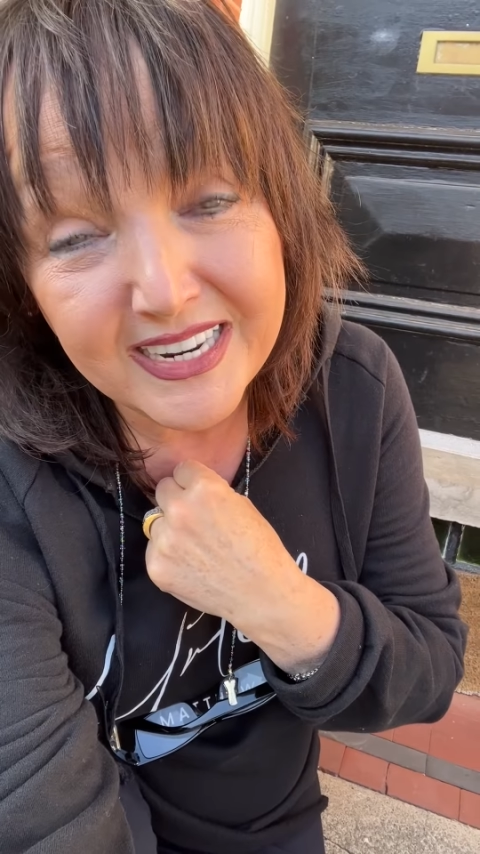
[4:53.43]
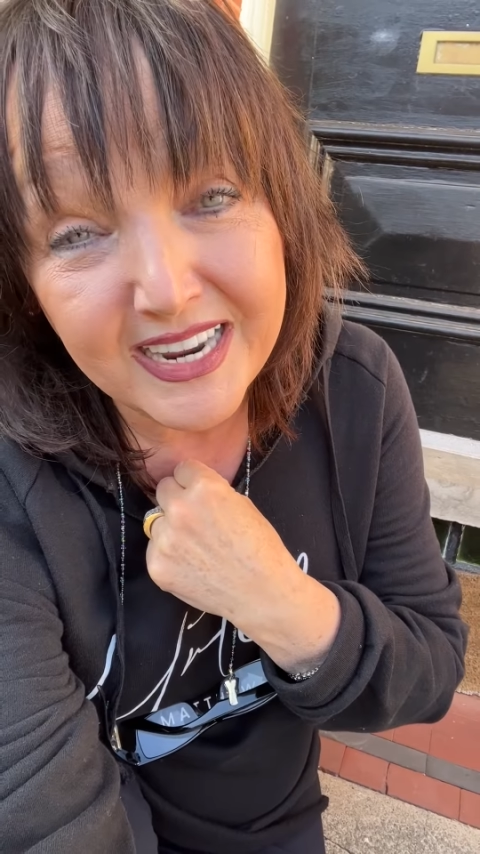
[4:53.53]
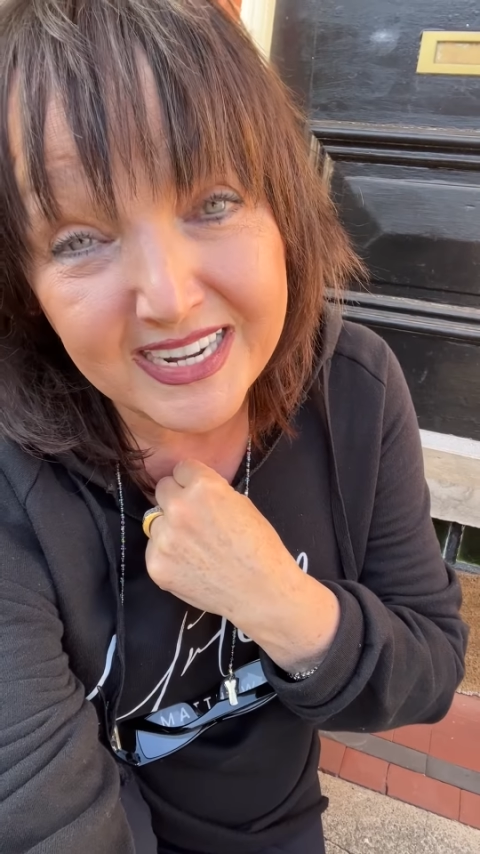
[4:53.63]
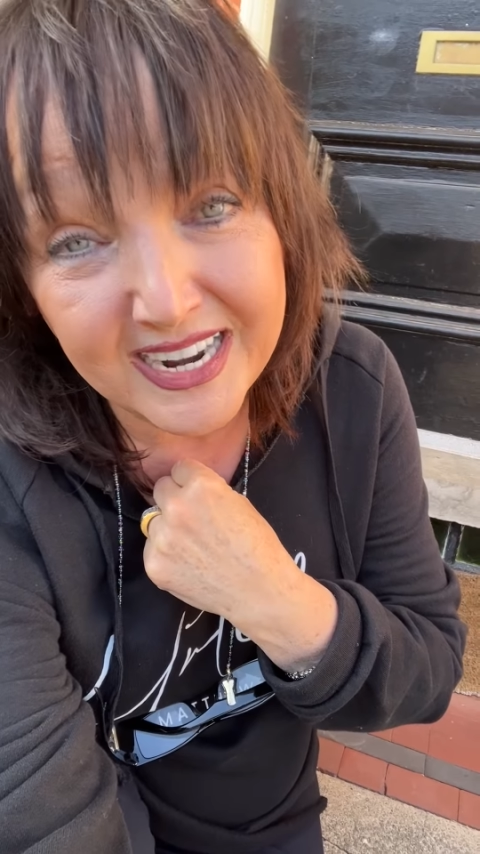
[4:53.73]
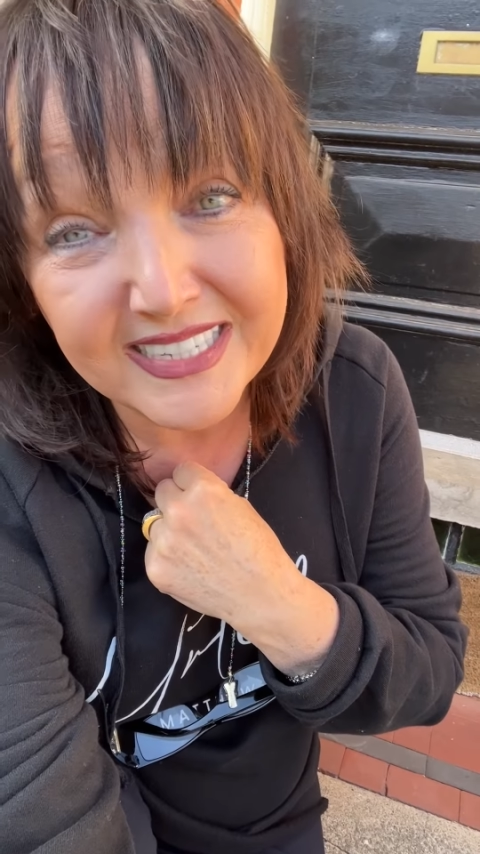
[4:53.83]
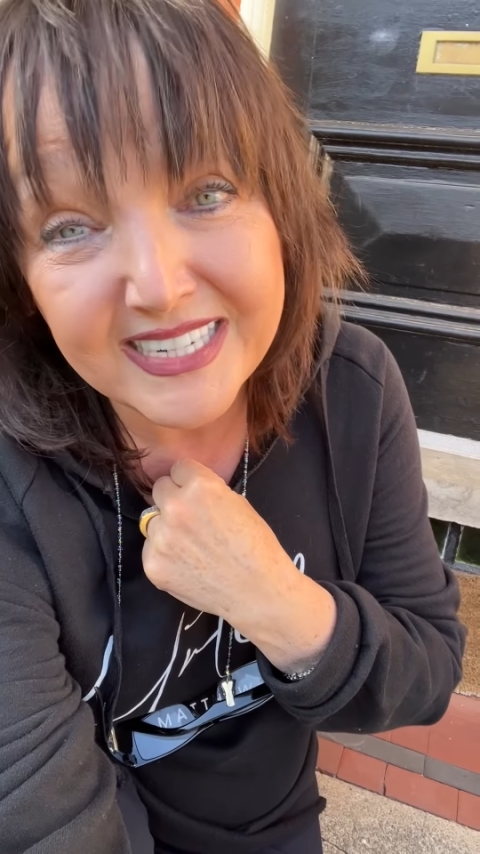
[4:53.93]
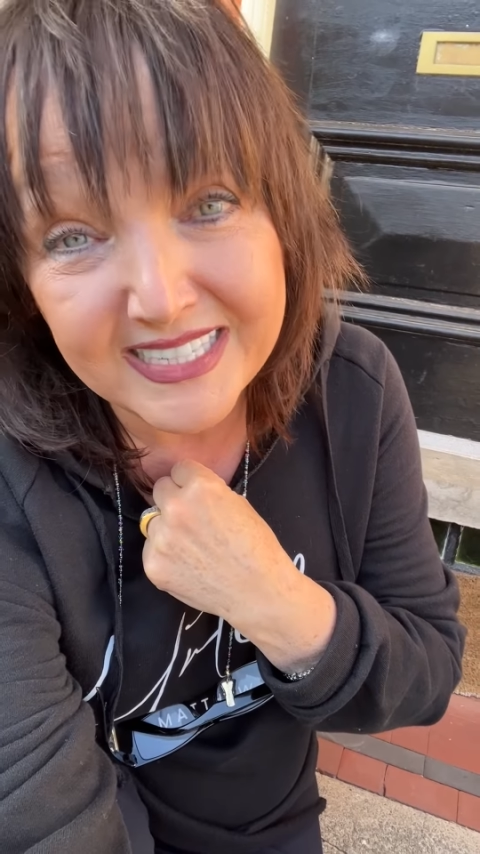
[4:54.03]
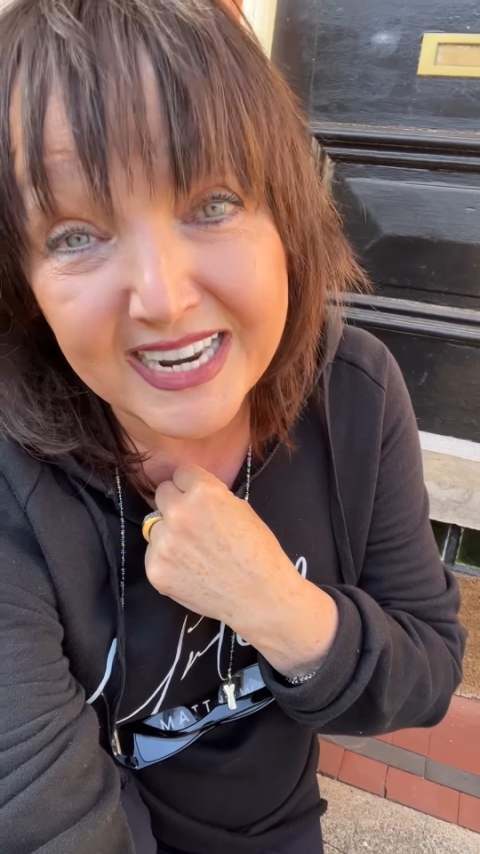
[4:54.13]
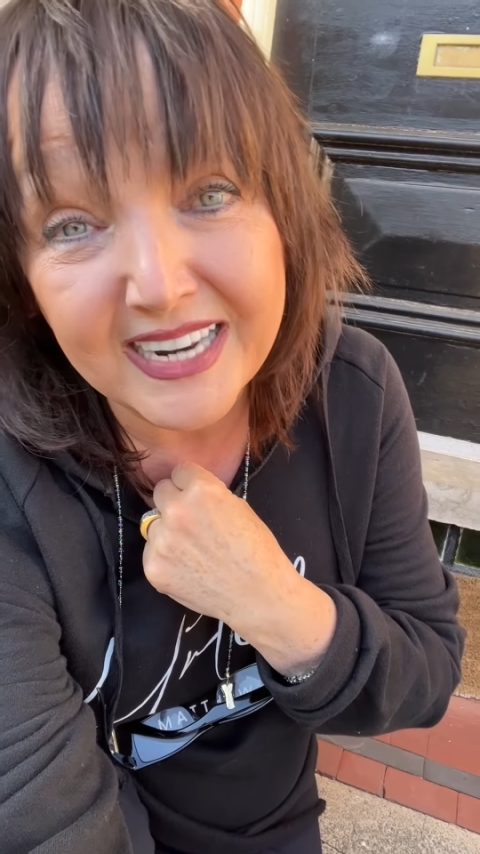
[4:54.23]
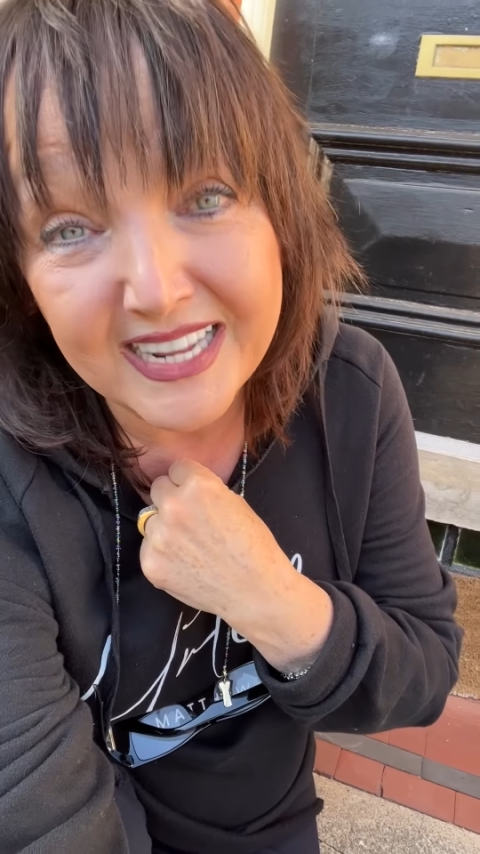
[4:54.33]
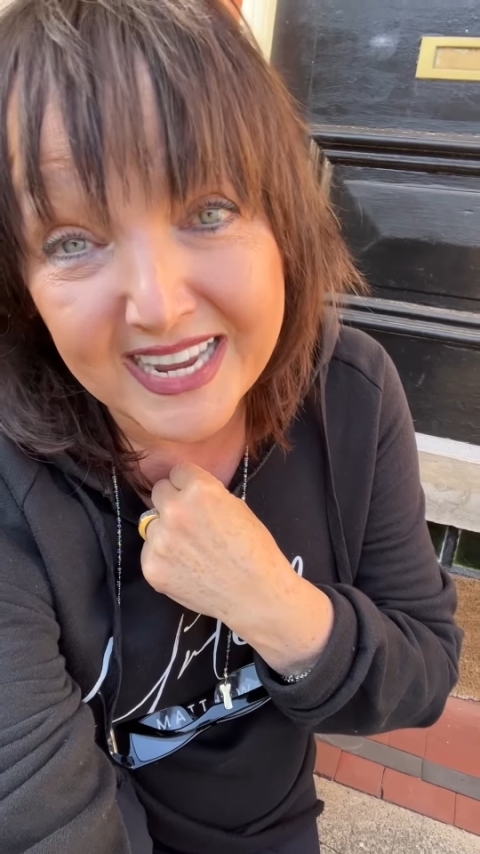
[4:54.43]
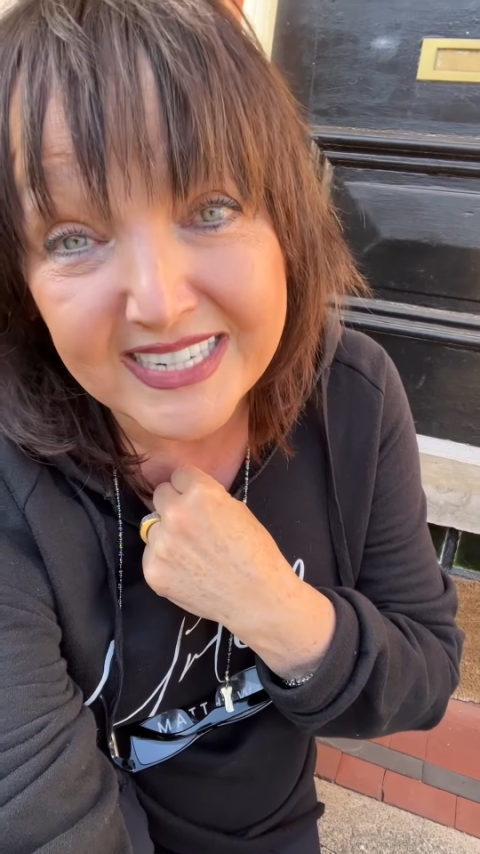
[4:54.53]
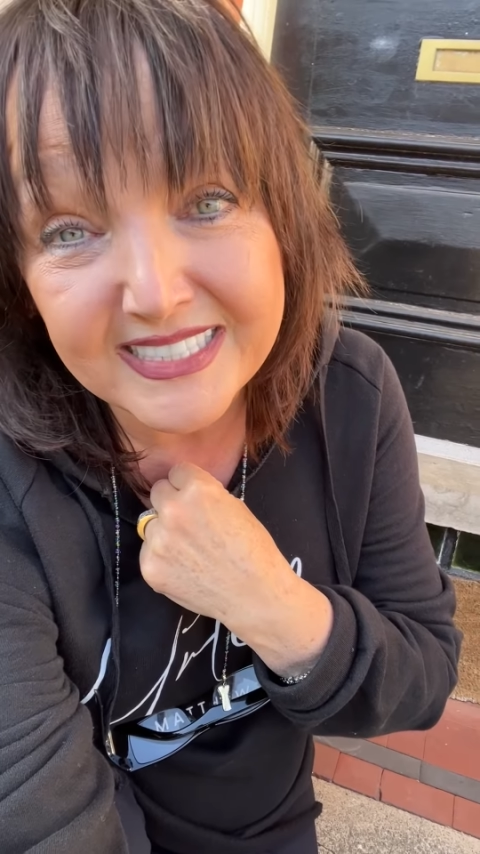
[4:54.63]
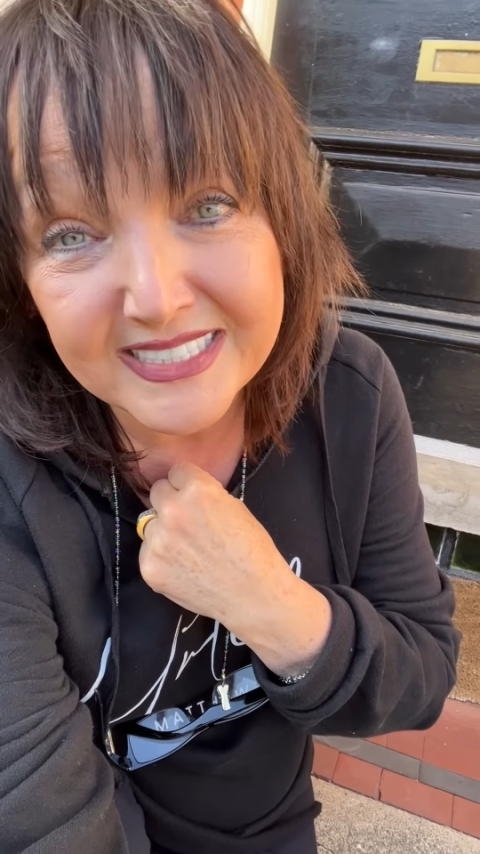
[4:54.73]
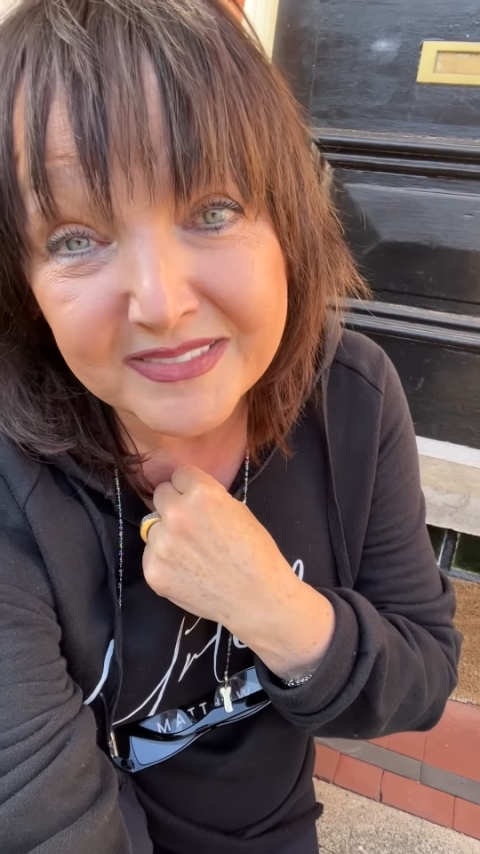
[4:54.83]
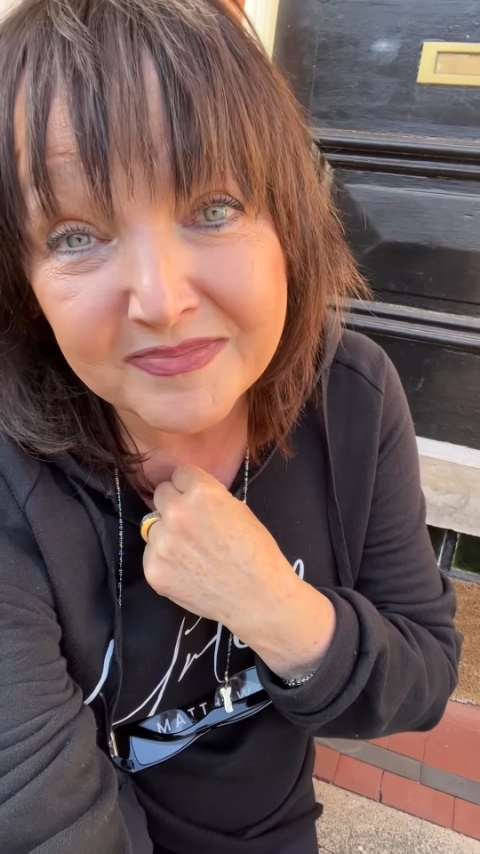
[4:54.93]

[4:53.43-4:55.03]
in 1998.